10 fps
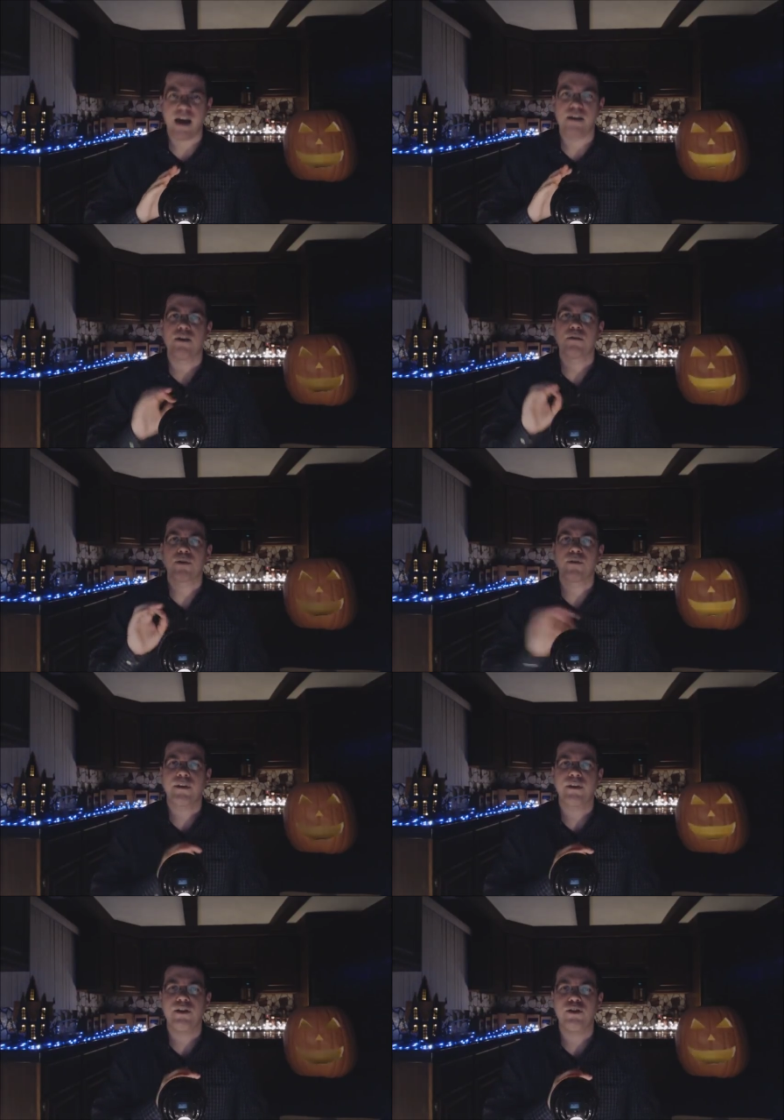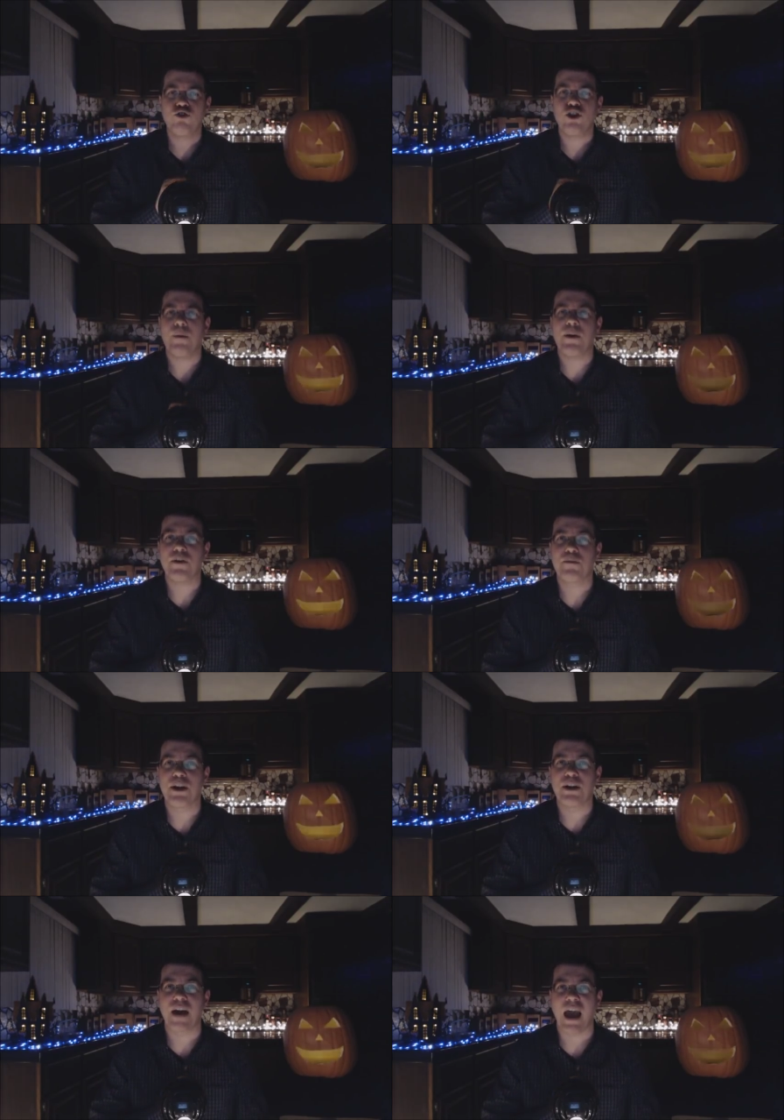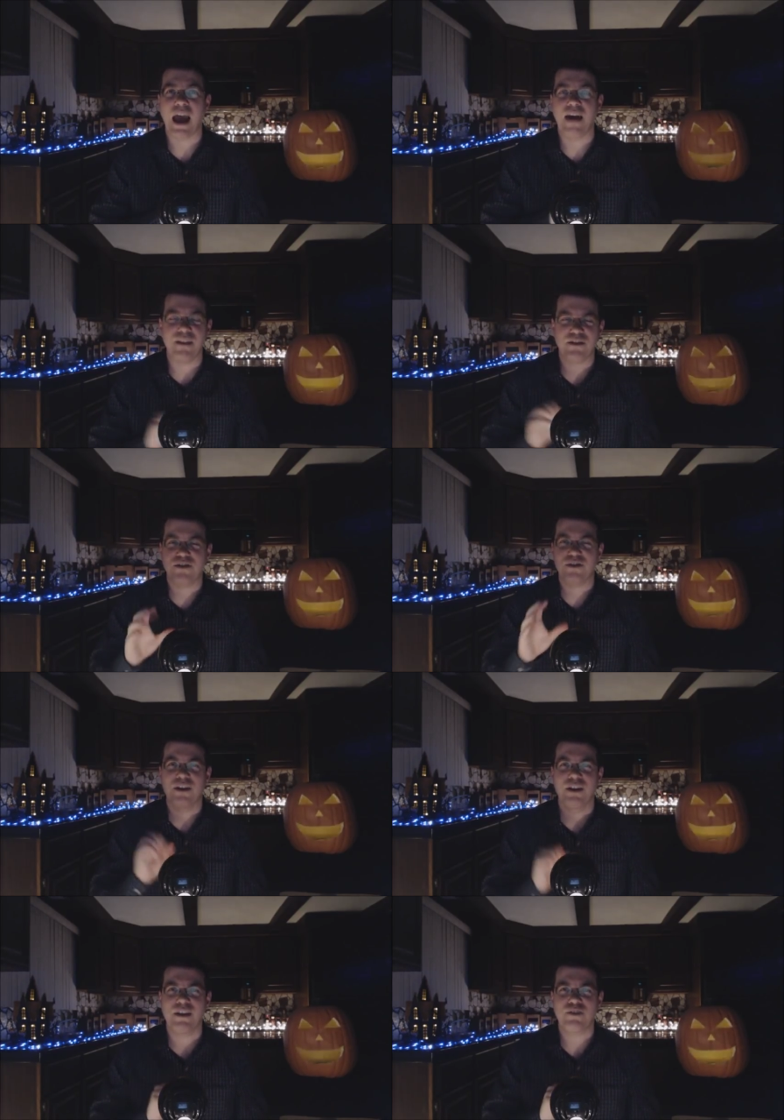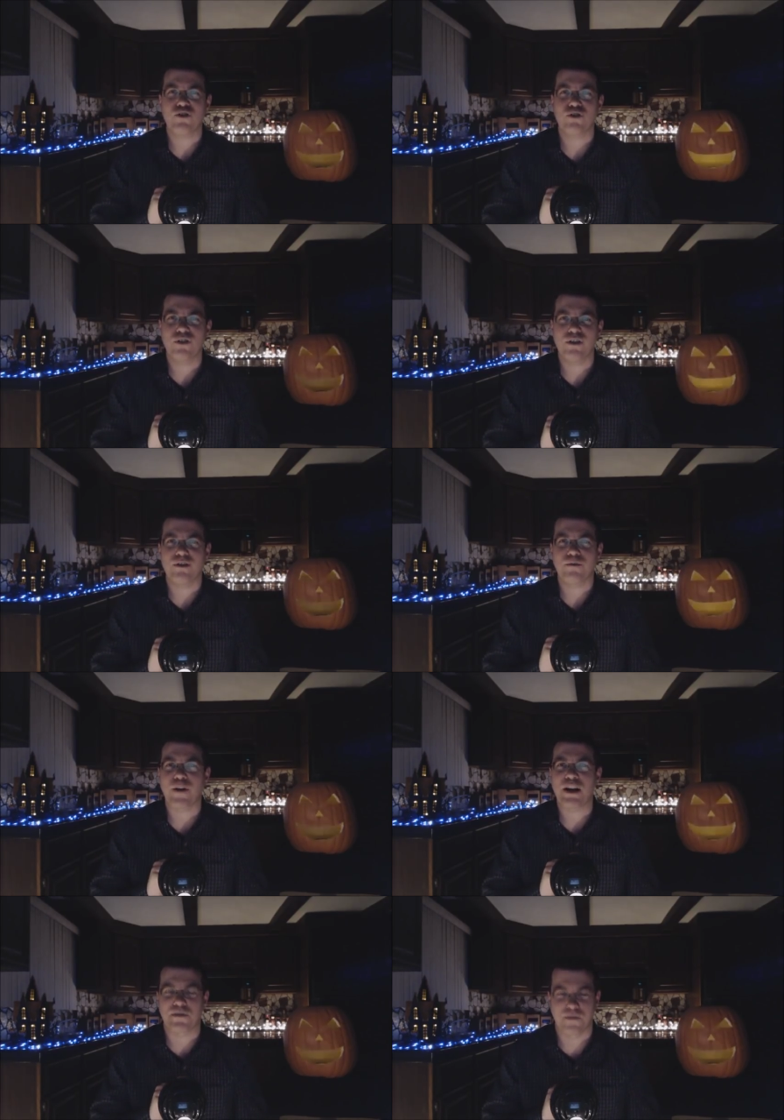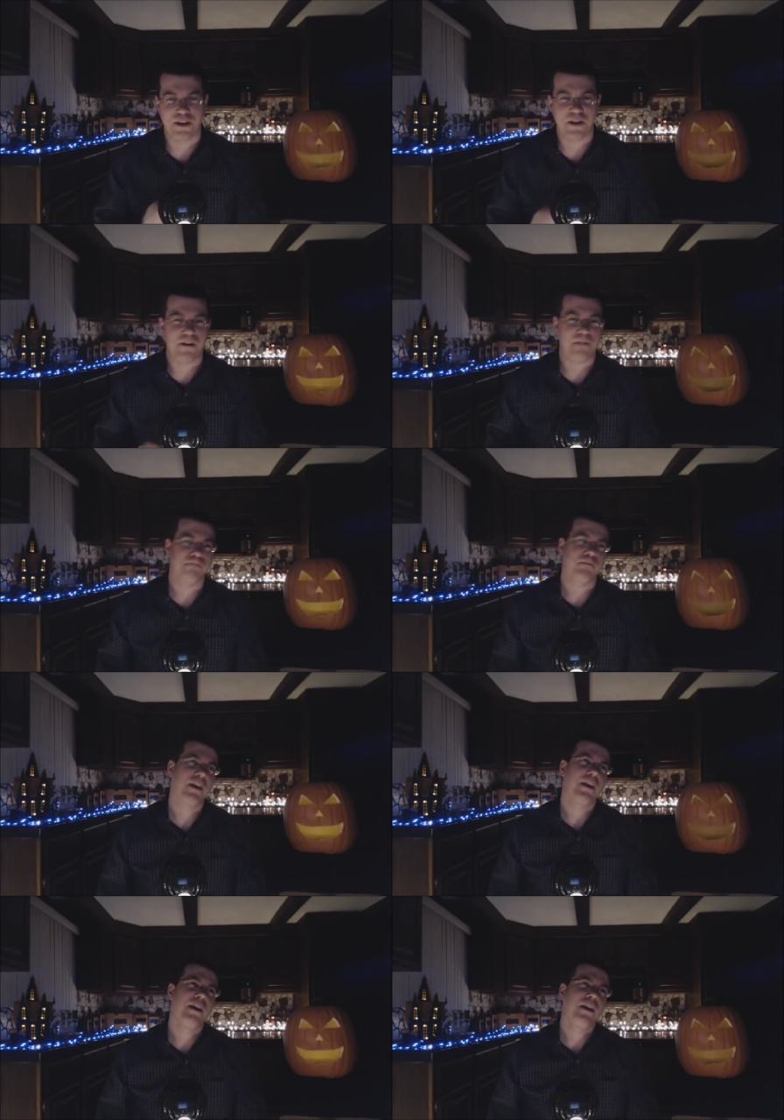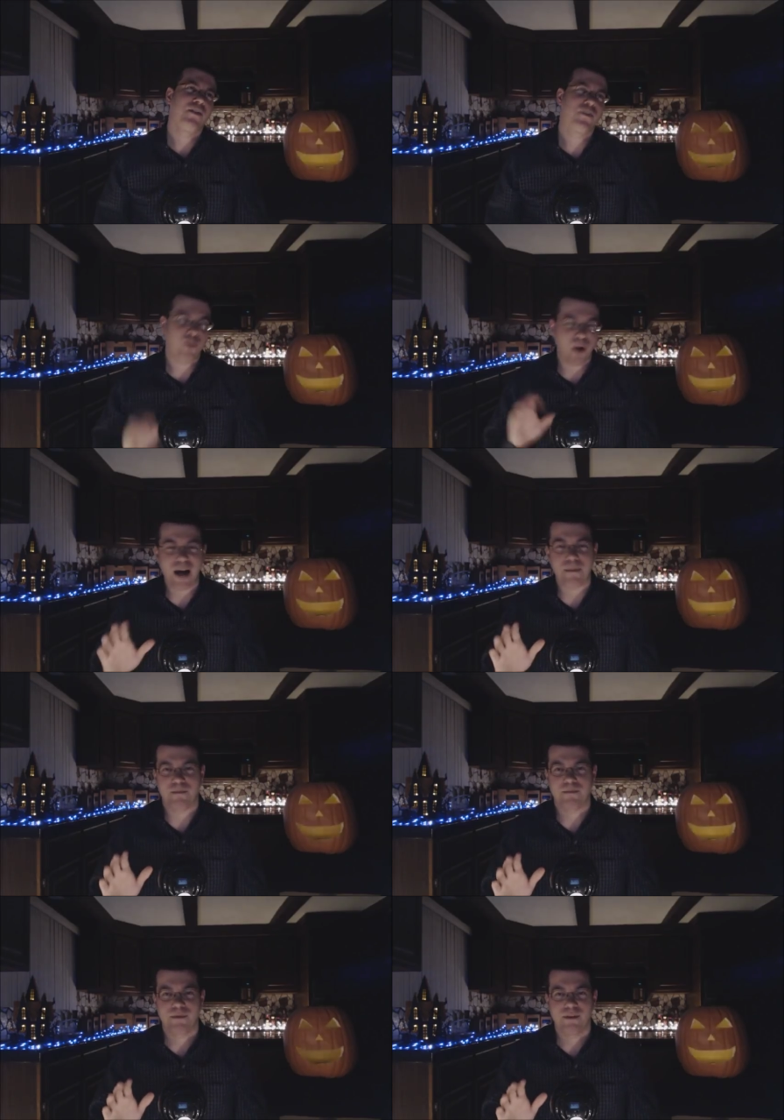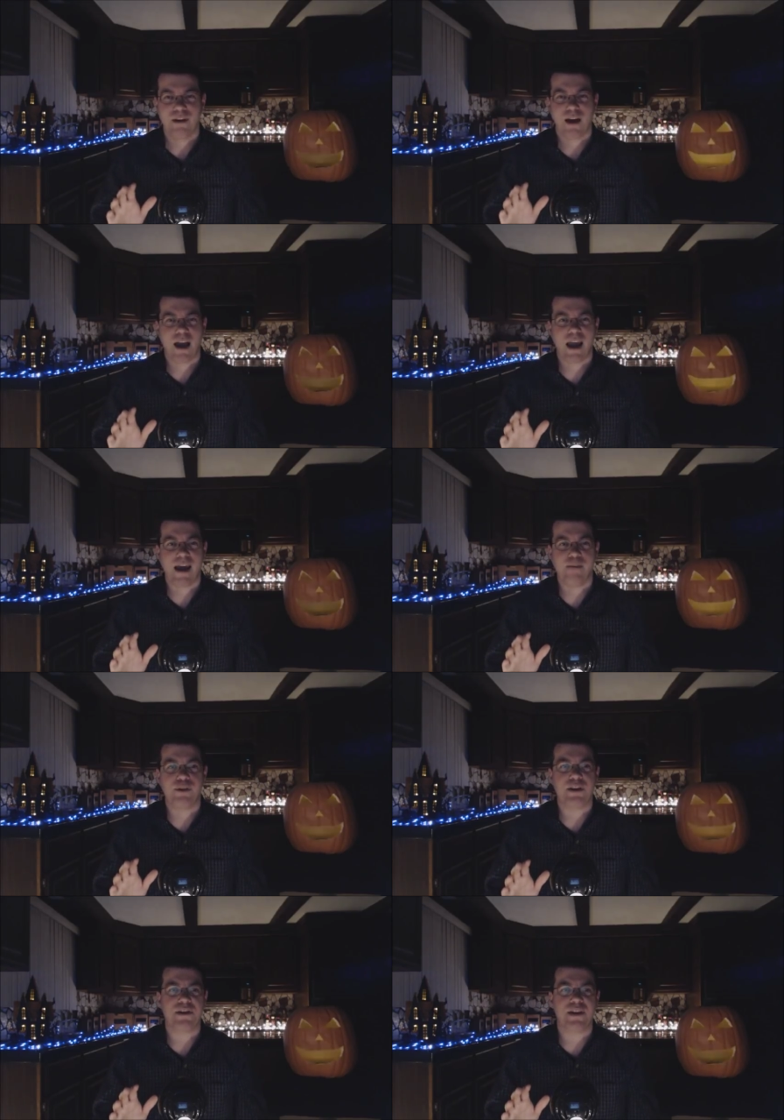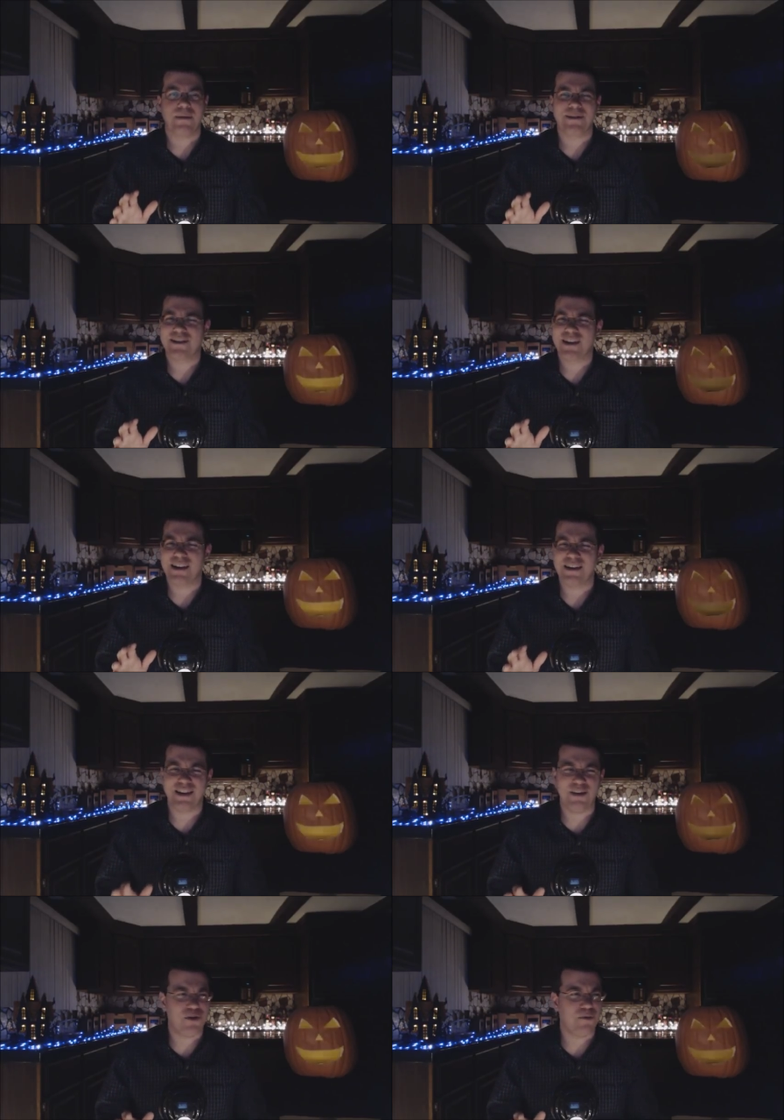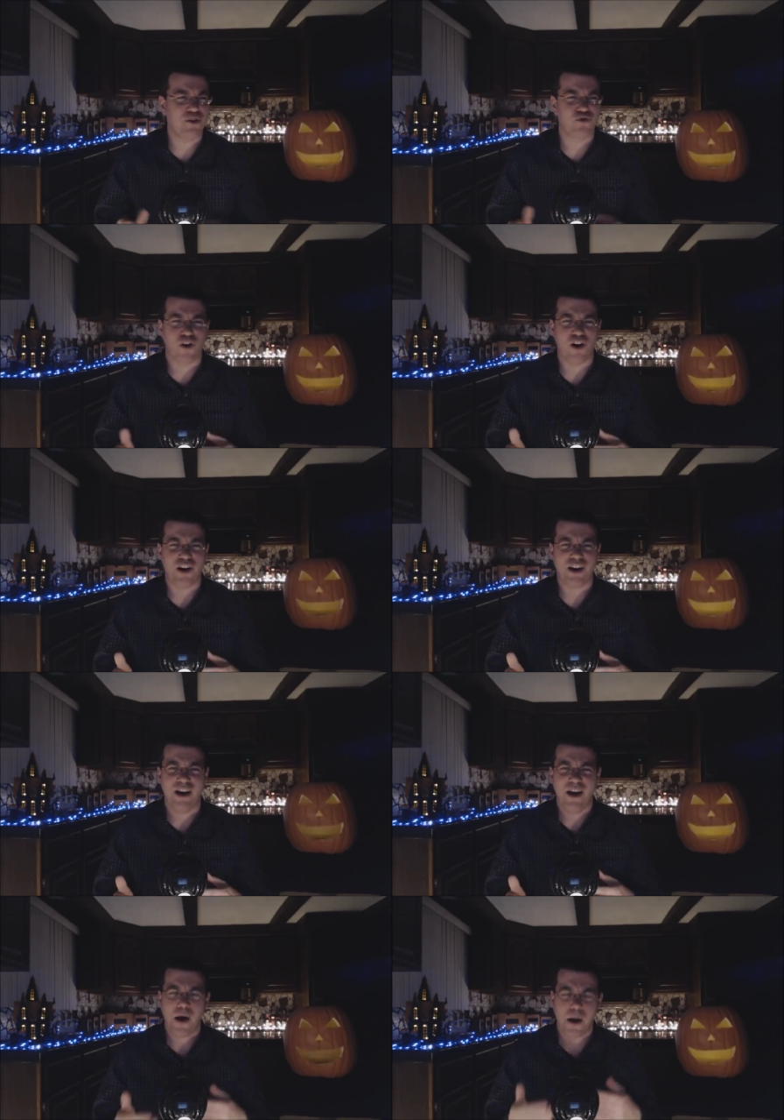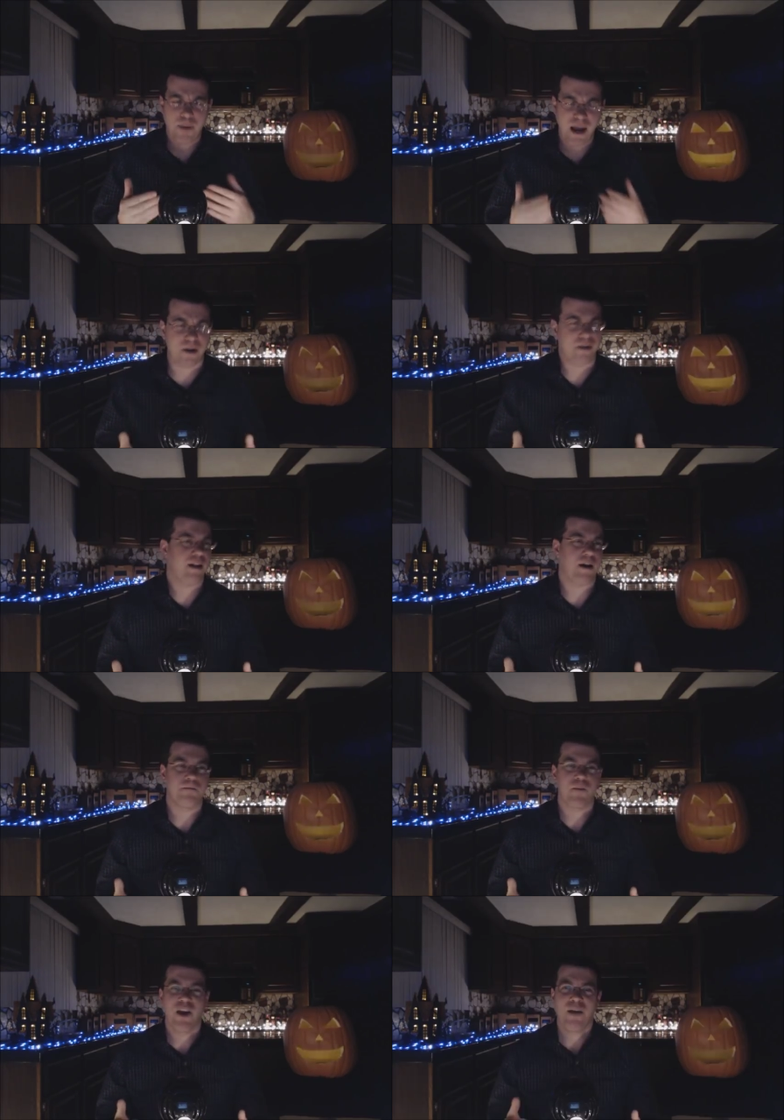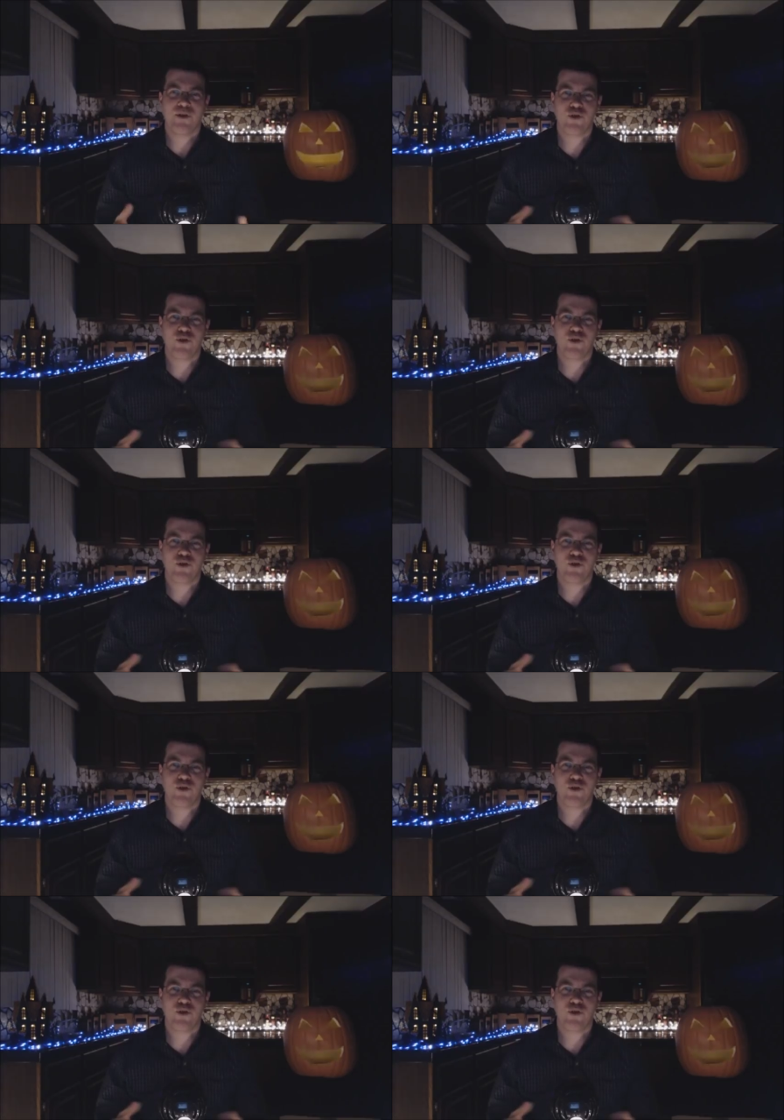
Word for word: again, perfectly legitimate opinion to have. That's that's the, the, the phrase for the evening. The problem I have with these statements is that he seems to be drawing a parallel